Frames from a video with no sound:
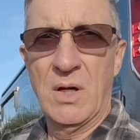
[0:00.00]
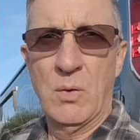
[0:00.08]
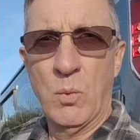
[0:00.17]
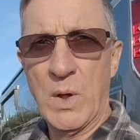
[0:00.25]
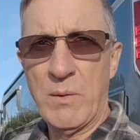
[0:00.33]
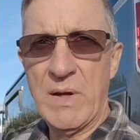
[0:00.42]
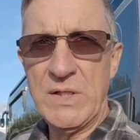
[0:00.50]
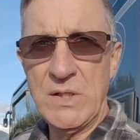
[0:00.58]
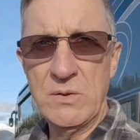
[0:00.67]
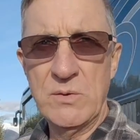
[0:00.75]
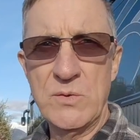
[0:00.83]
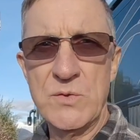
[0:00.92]
What do I
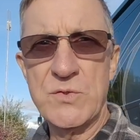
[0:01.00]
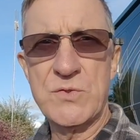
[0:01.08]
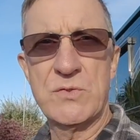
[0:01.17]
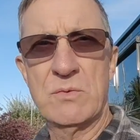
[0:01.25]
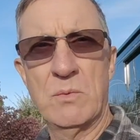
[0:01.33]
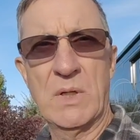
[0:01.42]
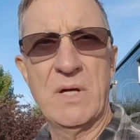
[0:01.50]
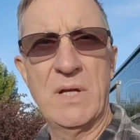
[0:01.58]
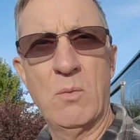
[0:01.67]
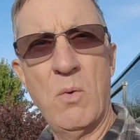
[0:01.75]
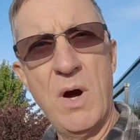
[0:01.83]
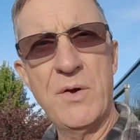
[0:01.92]
use? What kind
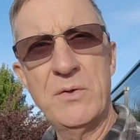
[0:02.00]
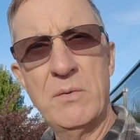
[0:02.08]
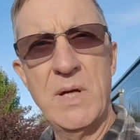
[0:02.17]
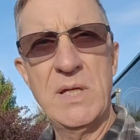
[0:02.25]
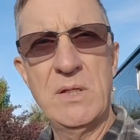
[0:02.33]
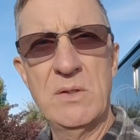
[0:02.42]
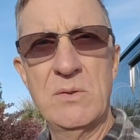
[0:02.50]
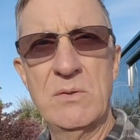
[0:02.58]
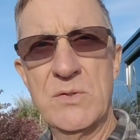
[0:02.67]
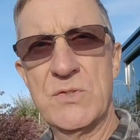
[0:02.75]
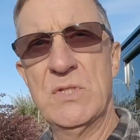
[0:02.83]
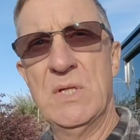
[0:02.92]
of water do I
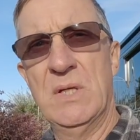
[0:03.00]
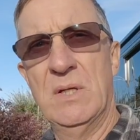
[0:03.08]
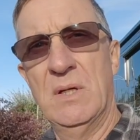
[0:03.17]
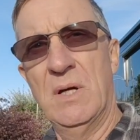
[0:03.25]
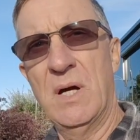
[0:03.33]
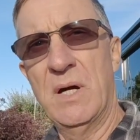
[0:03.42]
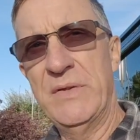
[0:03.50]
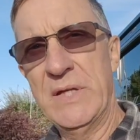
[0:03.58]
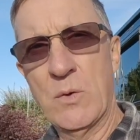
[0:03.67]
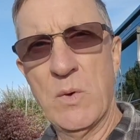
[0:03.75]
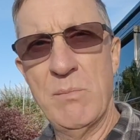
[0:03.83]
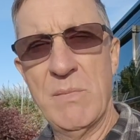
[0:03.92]
use? The
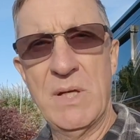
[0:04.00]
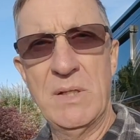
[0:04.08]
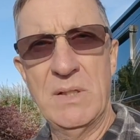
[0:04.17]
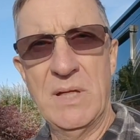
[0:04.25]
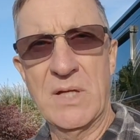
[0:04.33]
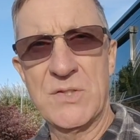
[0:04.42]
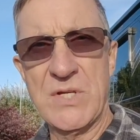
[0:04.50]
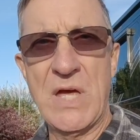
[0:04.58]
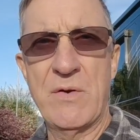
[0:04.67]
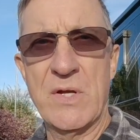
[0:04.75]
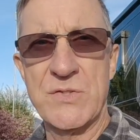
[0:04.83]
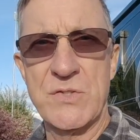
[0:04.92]
equipment,
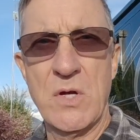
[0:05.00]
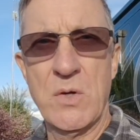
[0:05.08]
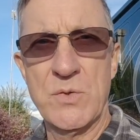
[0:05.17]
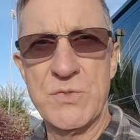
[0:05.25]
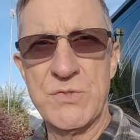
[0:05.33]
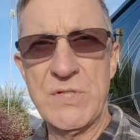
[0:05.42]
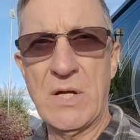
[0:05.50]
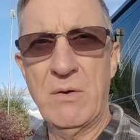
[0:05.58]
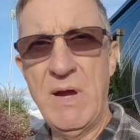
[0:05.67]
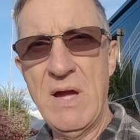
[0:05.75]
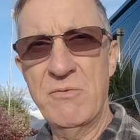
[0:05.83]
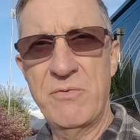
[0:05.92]
etc. So stick
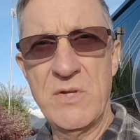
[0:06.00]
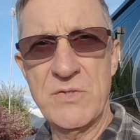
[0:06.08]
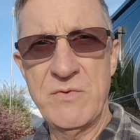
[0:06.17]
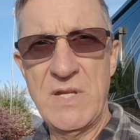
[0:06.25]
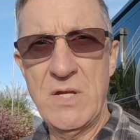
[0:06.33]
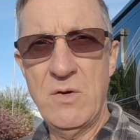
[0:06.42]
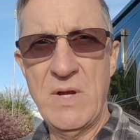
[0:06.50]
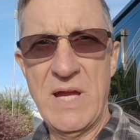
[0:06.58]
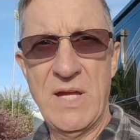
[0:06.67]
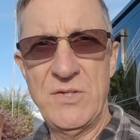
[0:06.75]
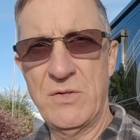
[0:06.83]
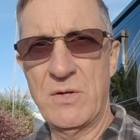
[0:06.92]
around for this video
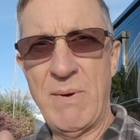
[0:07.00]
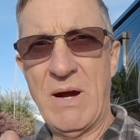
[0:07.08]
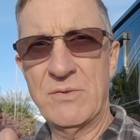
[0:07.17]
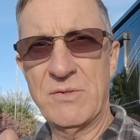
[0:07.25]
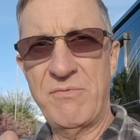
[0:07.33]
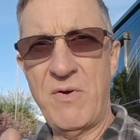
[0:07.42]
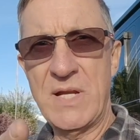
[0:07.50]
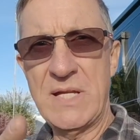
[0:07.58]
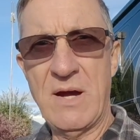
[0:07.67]
and you're about to find